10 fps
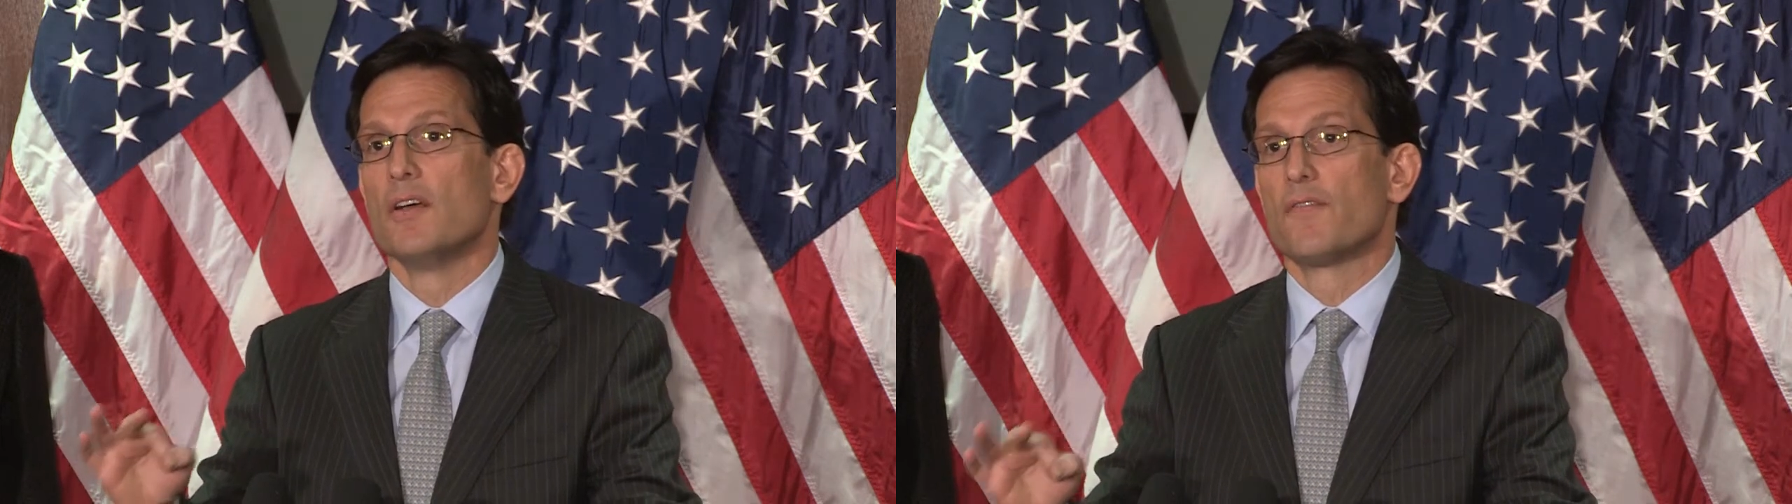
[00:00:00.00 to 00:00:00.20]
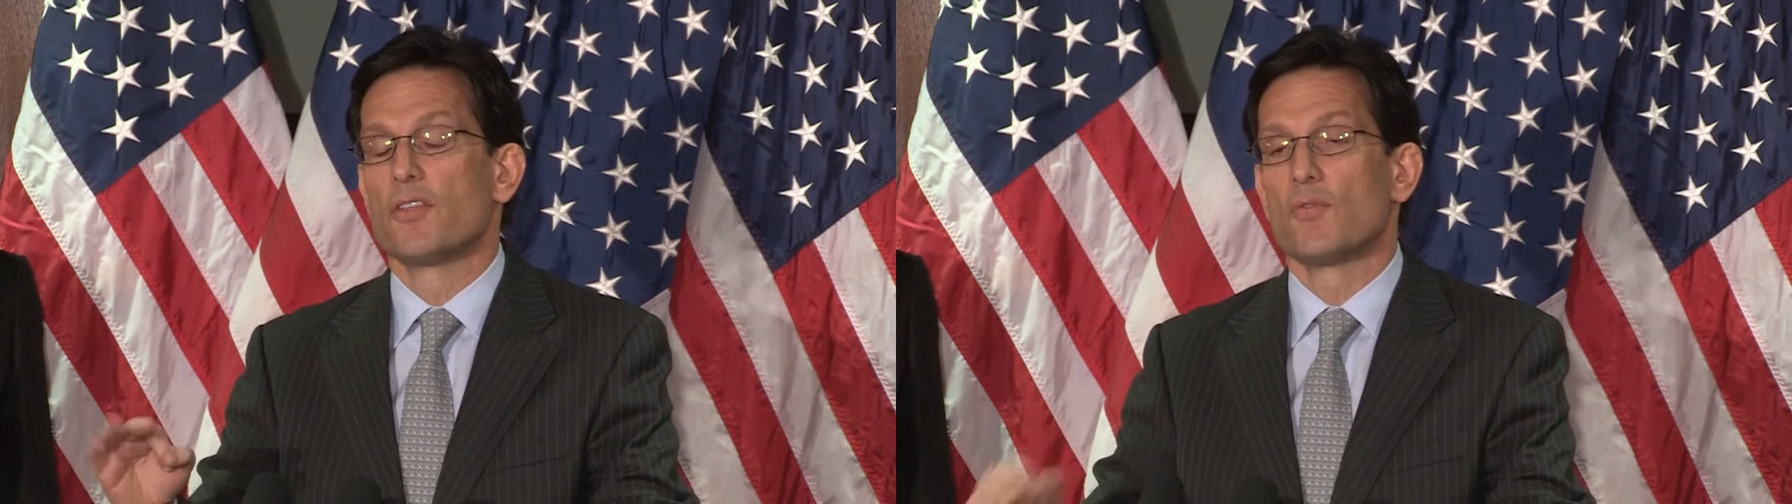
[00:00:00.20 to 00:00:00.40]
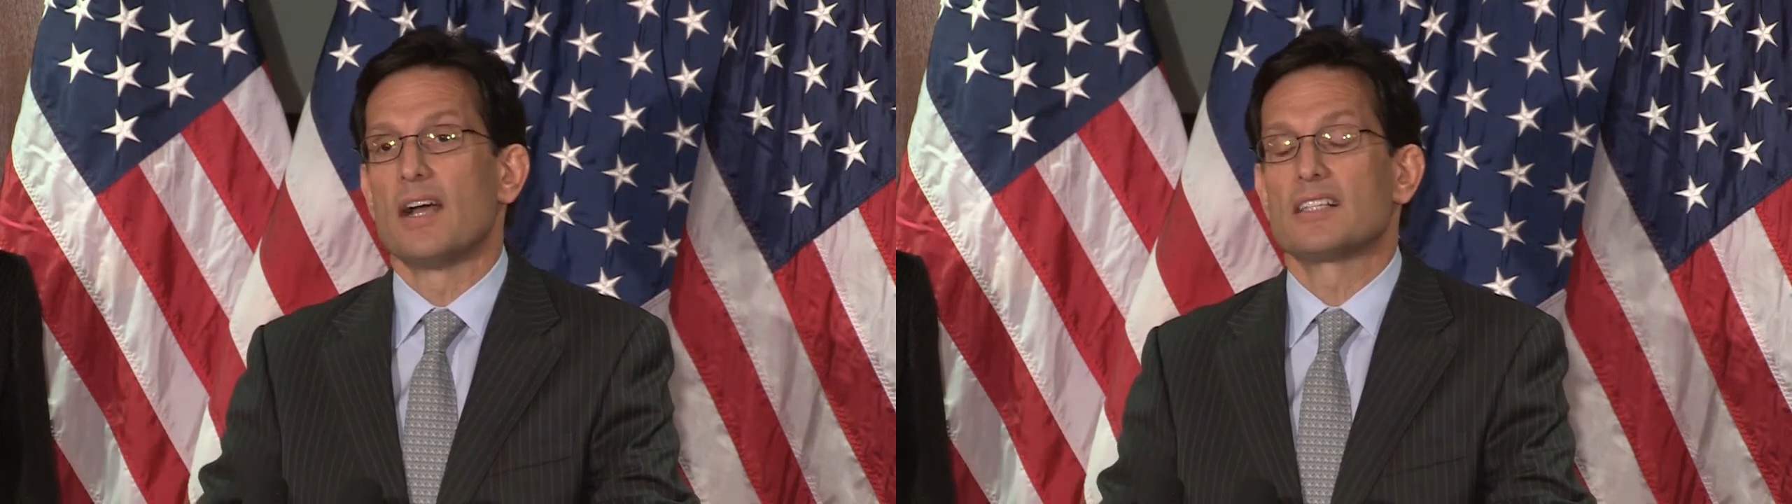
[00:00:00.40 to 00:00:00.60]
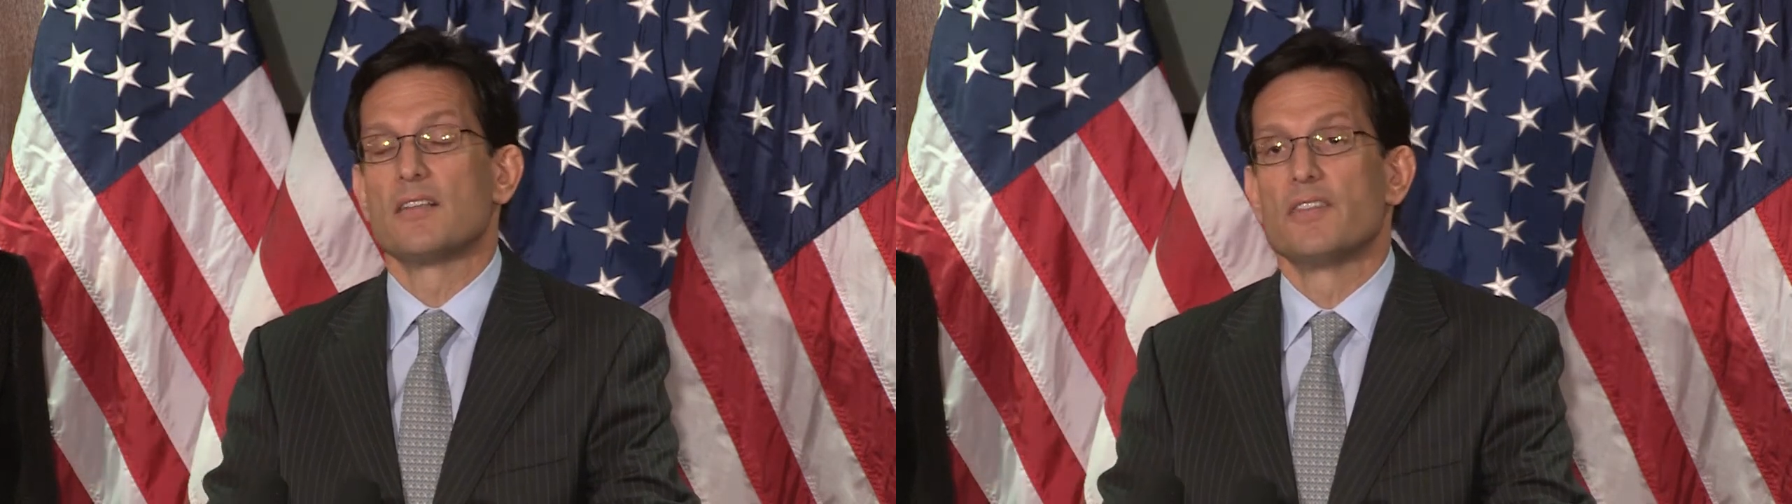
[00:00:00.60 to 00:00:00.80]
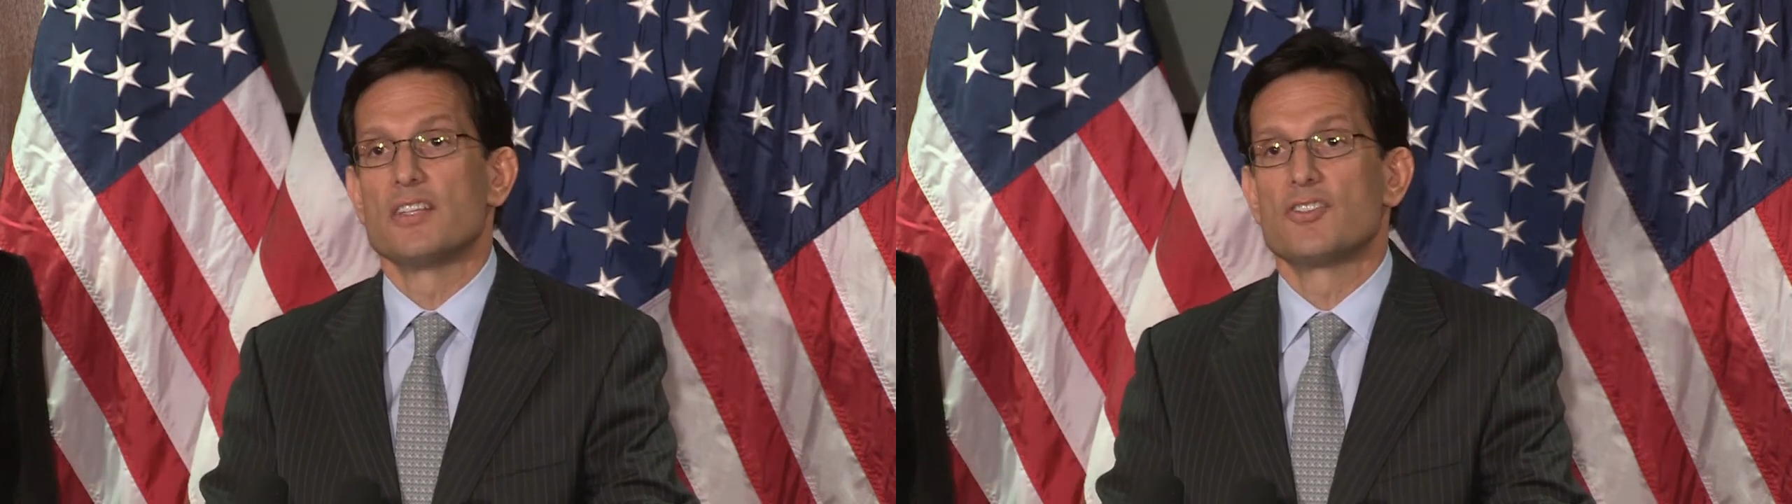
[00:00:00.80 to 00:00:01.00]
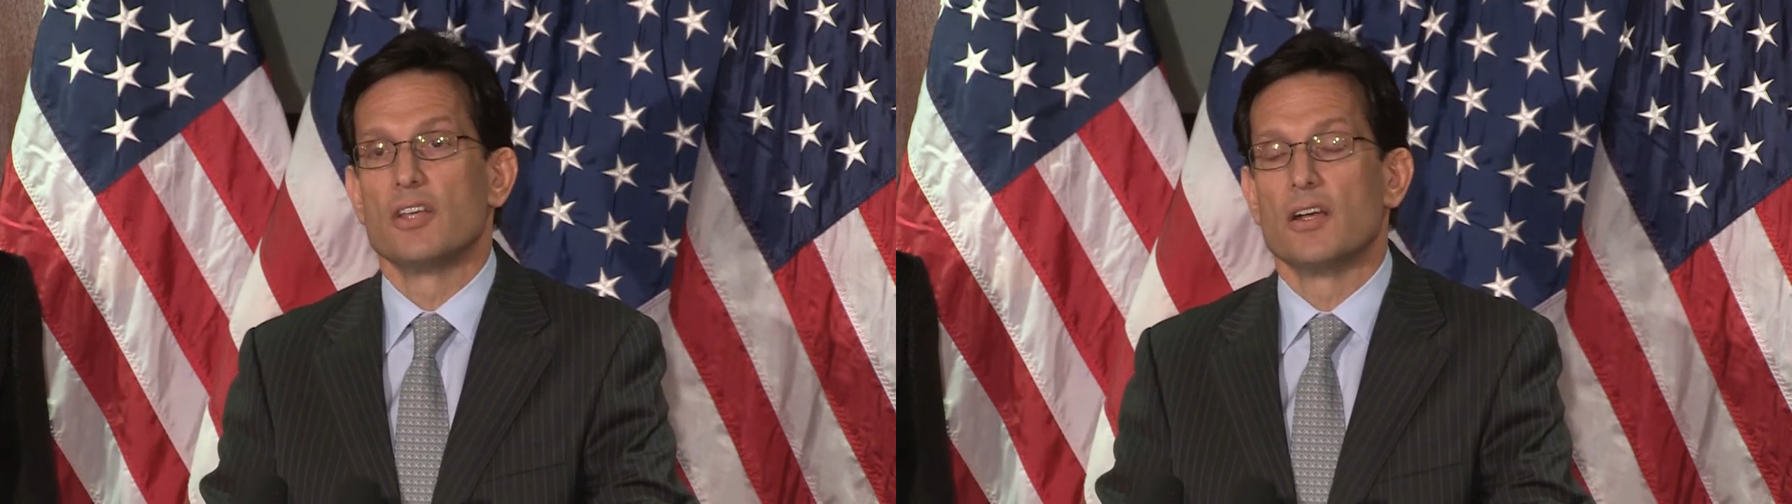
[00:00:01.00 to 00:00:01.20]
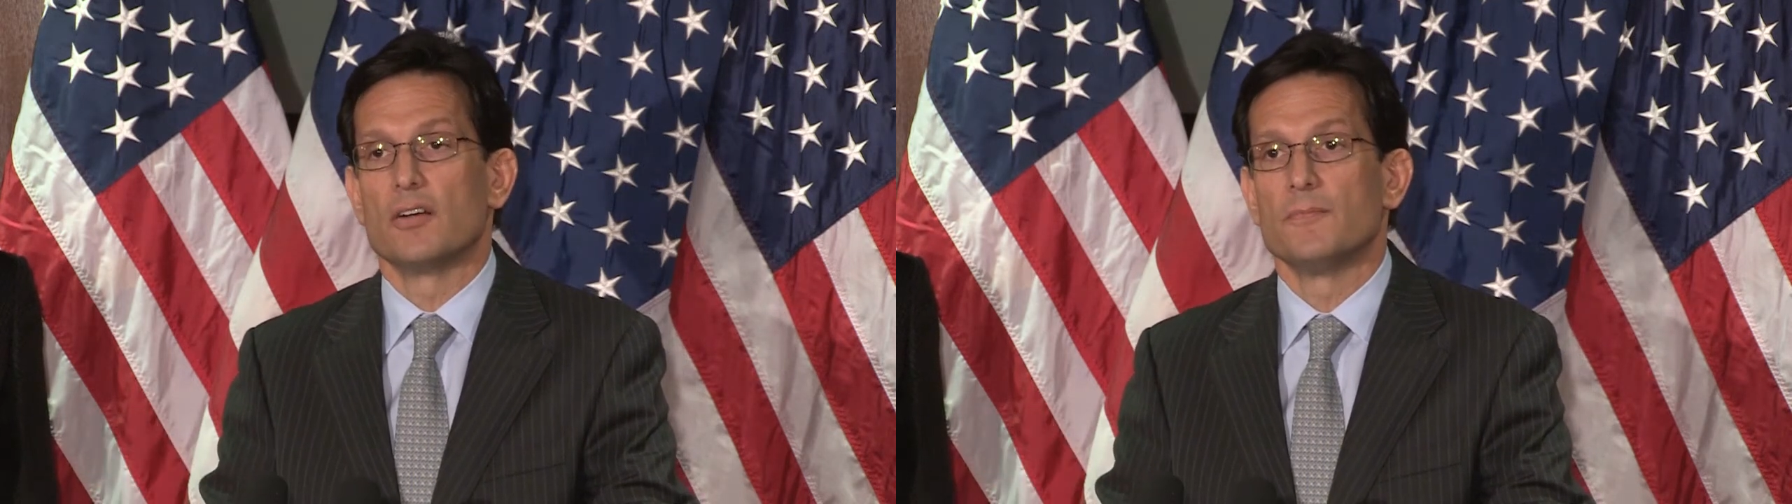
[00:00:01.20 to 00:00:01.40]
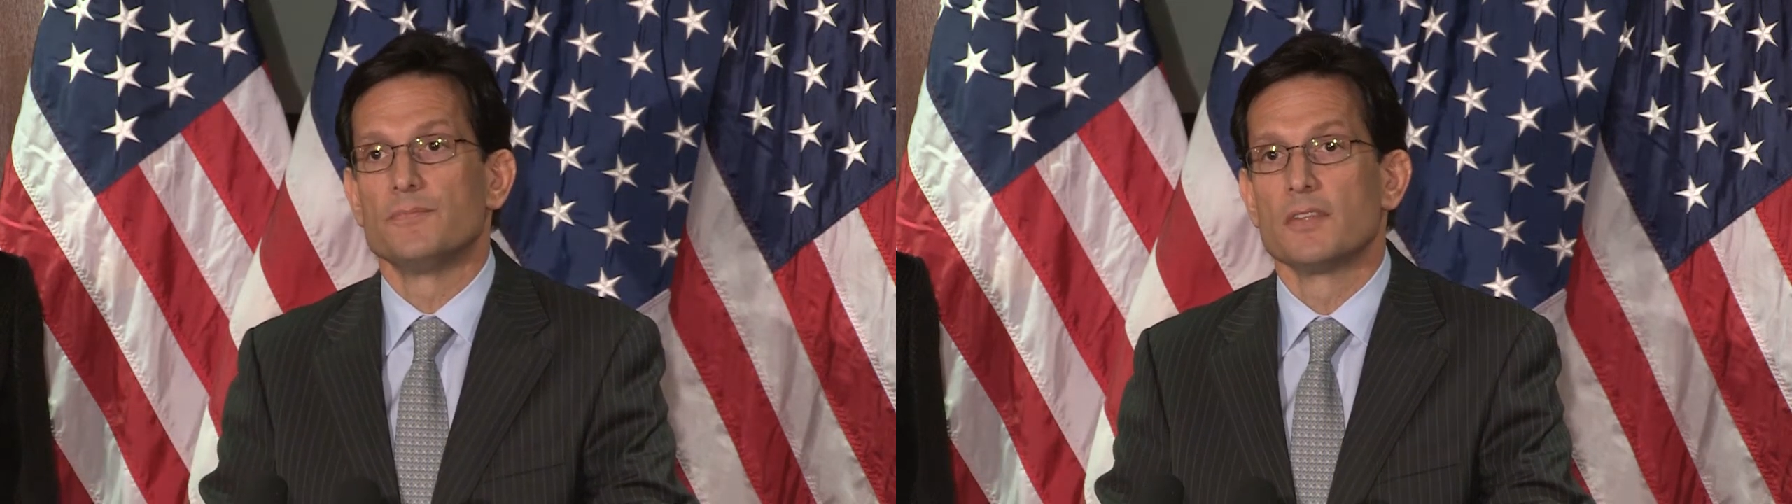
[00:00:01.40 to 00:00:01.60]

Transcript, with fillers: for the rest of this year.